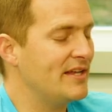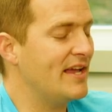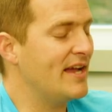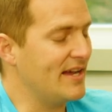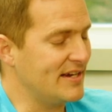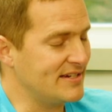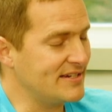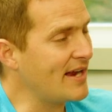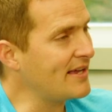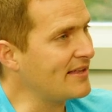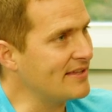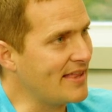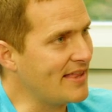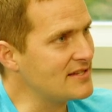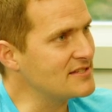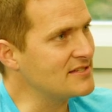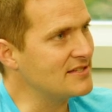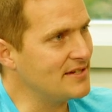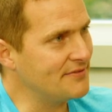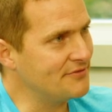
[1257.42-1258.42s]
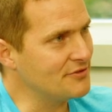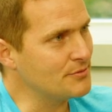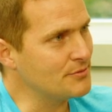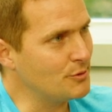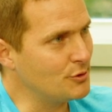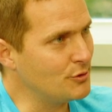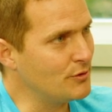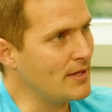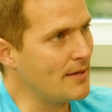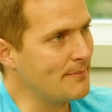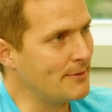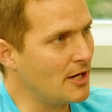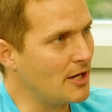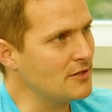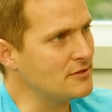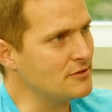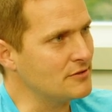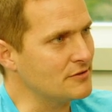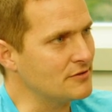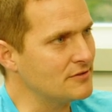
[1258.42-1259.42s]
Yeah, exactly. That's the difference between them and
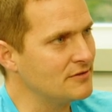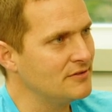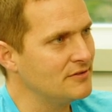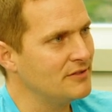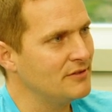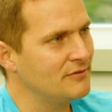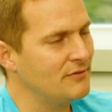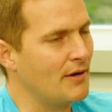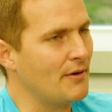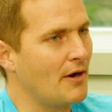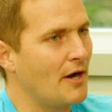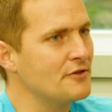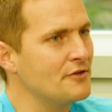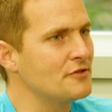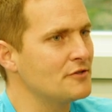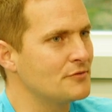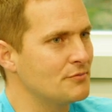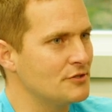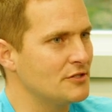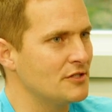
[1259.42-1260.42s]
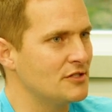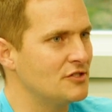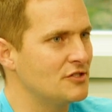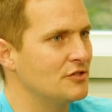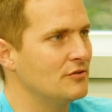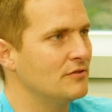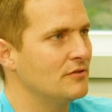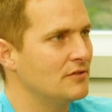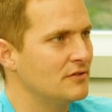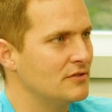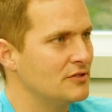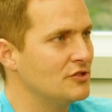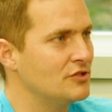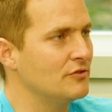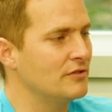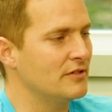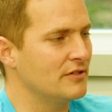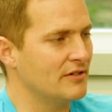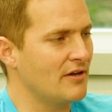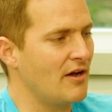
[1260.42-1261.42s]
hunters, right? Hunters were just shoot,
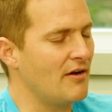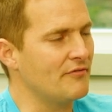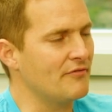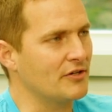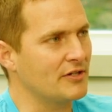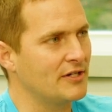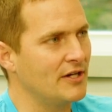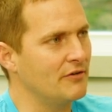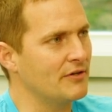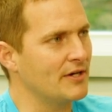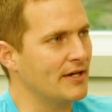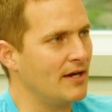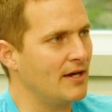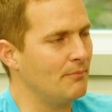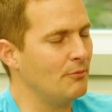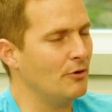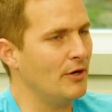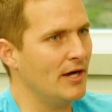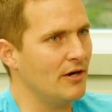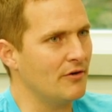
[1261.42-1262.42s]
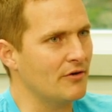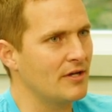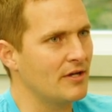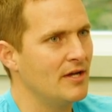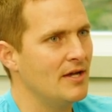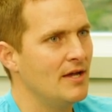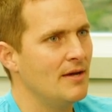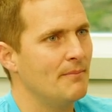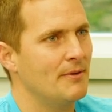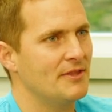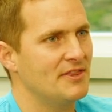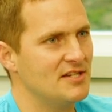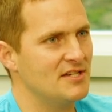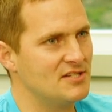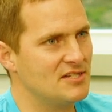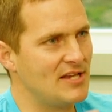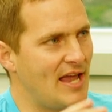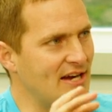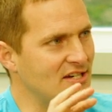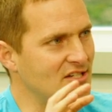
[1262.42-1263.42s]
shooting their elk or killing a couple elk, but
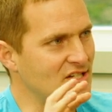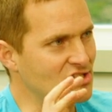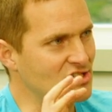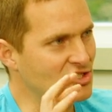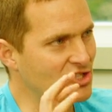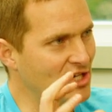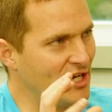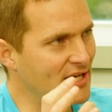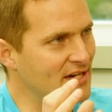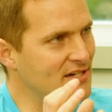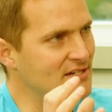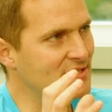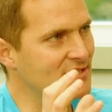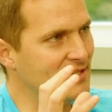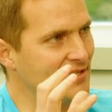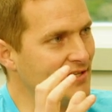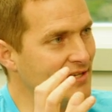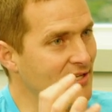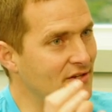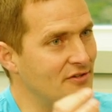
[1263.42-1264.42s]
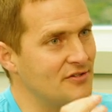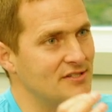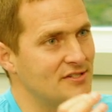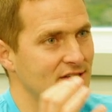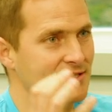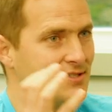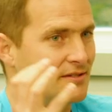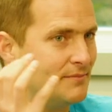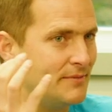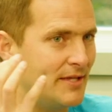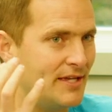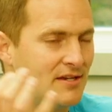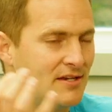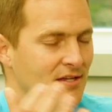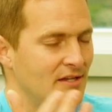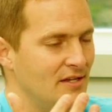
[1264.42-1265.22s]
this actually changed the ecosystem. That